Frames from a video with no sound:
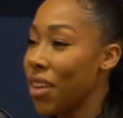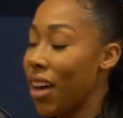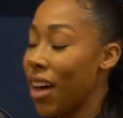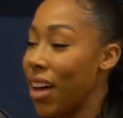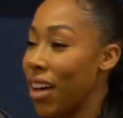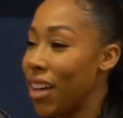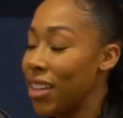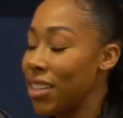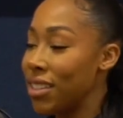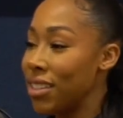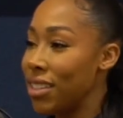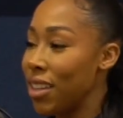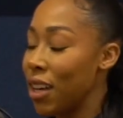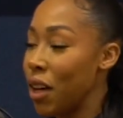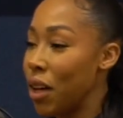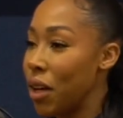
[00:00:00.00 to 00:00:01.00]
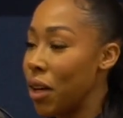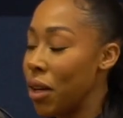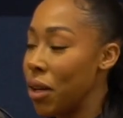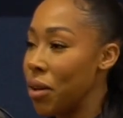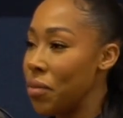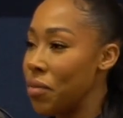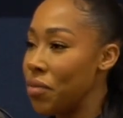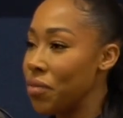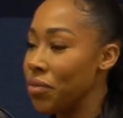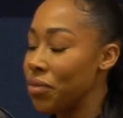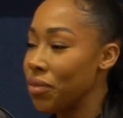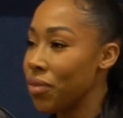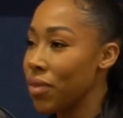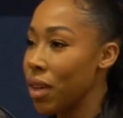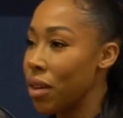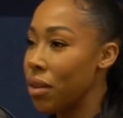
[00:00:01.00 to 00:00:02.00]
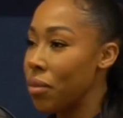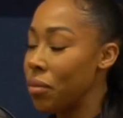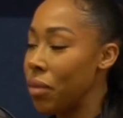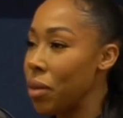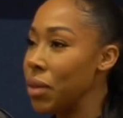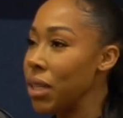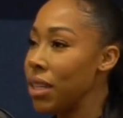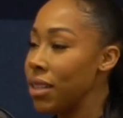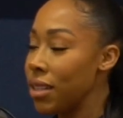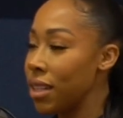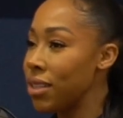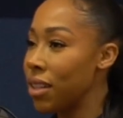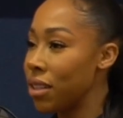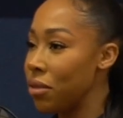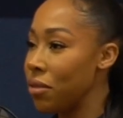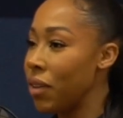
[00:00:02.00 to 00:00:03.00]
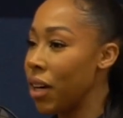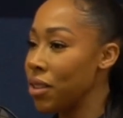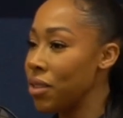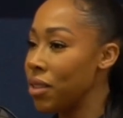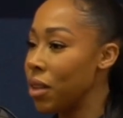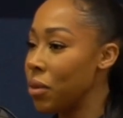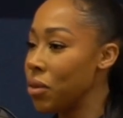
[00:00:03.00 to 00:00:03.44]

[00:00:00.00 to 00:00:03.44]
And but because I studied fashion, I